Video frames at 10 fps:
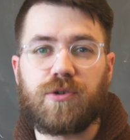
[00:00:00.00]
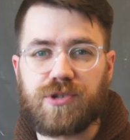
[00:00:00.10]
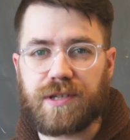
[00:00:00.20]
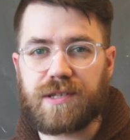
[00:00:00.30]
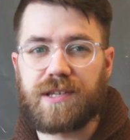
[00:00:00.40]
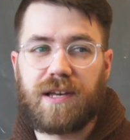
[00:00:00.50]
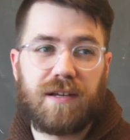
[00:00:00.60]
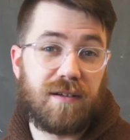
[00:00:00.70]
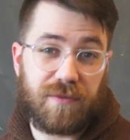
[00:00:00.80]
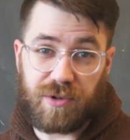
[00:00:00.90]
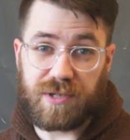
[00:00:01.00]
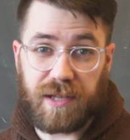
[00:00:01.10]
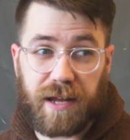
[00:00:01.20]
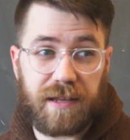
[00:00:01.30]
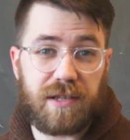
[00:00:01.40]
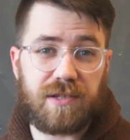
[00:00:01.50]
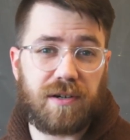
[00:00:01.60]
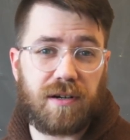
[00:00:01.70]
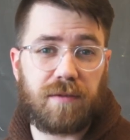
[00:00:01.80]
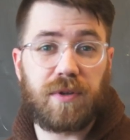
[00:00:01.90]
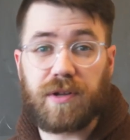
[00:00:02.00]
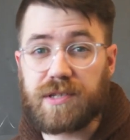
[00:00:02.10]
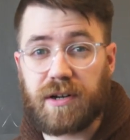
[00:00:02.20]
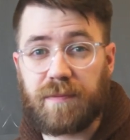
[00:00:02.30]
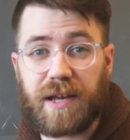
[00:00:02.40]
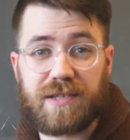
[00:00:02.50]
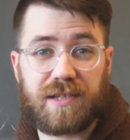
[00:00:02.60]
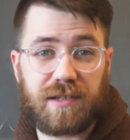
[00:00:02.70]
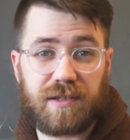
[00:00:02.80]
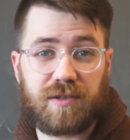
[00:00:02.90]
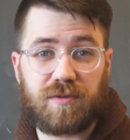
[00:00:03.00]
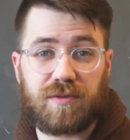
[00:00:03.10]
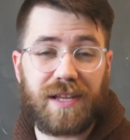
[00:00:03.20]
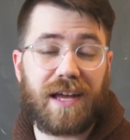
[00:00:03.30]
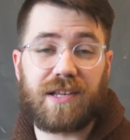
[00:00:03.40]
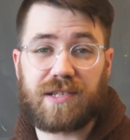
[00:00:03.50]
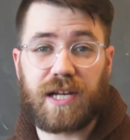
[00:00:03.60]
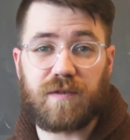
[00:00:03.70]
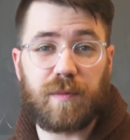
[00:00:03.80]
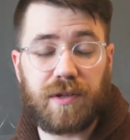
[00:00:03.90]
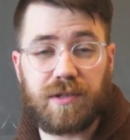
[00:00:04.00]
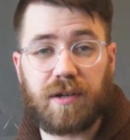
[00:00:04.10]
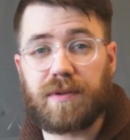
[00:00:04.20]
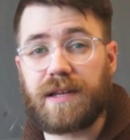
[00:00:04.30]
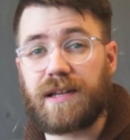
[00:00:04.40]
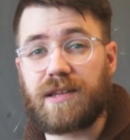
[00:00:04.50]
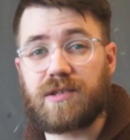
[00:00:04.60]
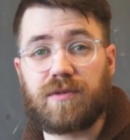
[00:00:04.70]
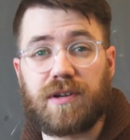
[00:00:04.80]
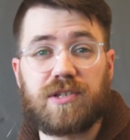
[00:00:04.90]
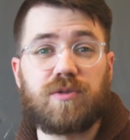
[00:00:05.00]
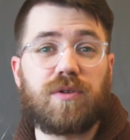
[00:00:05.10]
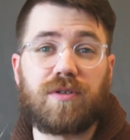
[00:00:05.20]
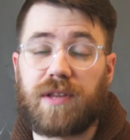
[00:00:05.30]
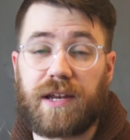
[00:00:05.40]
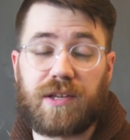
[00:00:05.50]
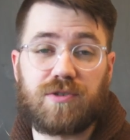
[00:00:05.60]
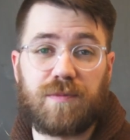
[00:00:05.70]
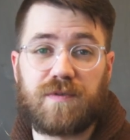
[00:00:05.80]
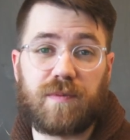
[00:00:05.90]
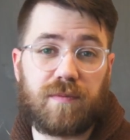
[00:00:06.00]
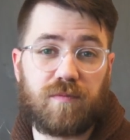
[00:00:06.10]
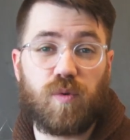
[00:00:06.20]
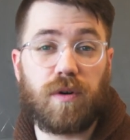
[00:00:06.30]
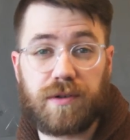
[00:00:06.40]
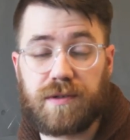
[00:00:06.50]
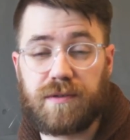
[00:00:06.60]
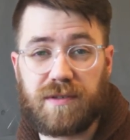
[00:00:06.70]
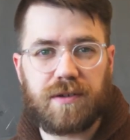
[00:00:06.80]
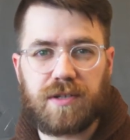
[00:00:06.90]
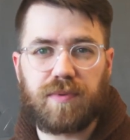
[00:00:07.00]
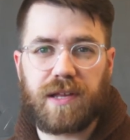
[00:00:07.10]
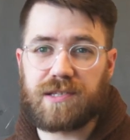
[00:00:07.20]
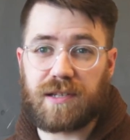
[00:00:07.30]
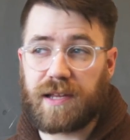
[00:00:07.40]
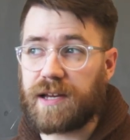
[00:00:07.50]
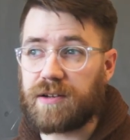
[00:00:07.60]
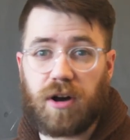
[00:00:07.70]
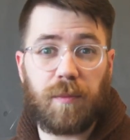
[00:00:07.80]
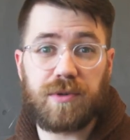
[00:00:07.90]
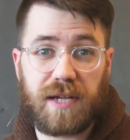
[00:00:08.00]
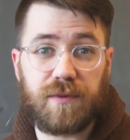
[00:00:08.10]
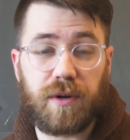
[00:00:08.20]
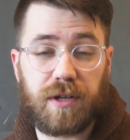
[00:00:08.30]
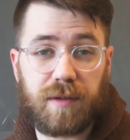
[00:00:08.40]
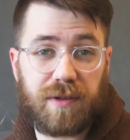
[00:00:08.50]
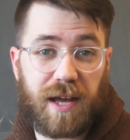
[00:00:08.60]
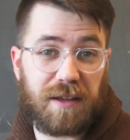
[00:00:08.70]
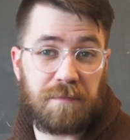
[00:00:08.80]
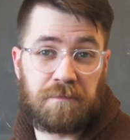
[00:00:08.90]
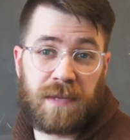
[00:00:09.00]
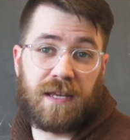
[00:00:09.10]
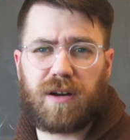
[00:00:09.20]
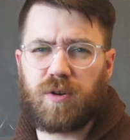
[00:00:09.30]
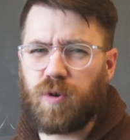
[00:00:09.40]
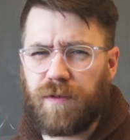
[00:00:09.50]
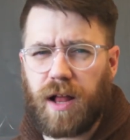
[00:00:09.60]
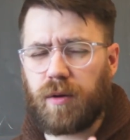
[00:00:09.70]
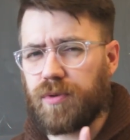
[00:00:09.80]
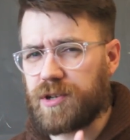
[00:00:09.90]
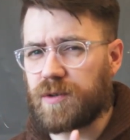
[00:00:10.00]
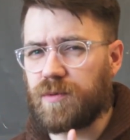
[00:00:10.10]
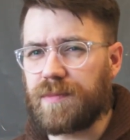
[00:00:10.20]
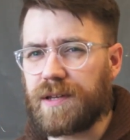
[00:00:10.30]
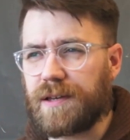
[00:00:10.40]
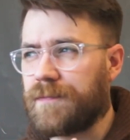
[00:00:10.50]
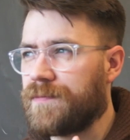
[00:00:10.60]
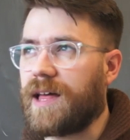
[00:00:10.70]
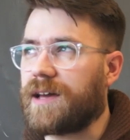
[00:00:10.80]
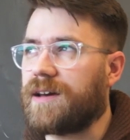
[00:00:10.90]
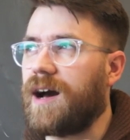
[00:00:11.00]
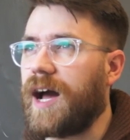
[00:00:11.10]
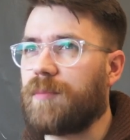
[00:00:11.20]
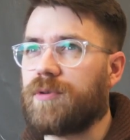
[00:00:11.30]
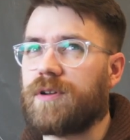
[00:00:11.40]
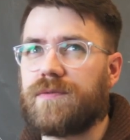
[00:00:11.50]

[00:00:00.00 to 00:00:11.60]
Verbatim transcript: oceans. Of course, a lot of these are military bases or landing sites for military planes or historical landing strips from war. There's a place to land almost everywhere on the planet. A cool follow-up project would be like a hybrid